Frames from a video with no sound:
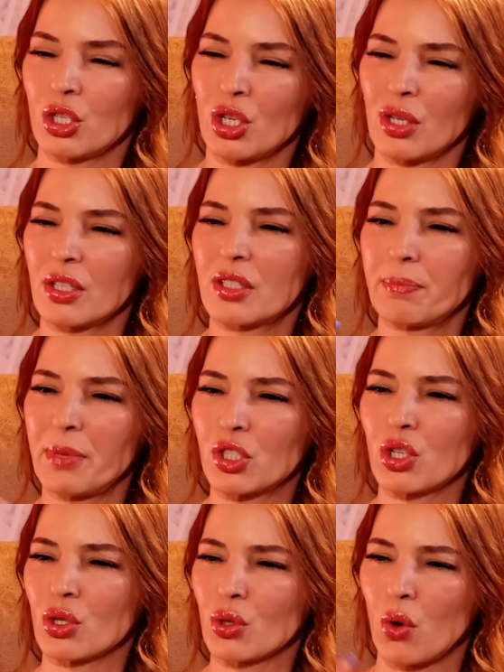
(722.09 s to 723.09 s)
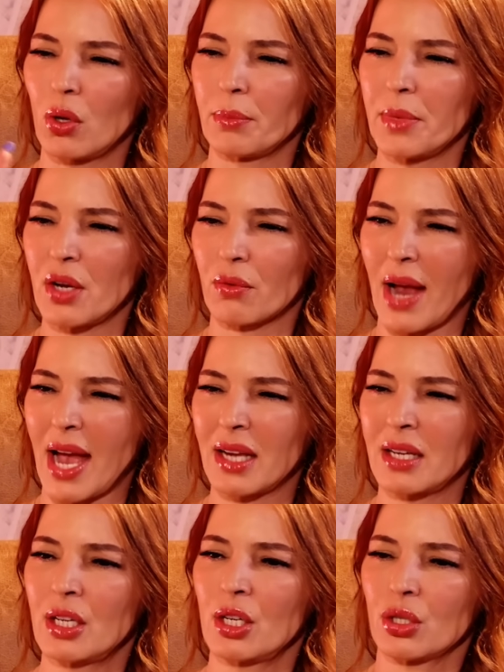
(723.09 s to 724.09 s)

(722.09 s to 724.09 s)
this bitch is calling me a rat.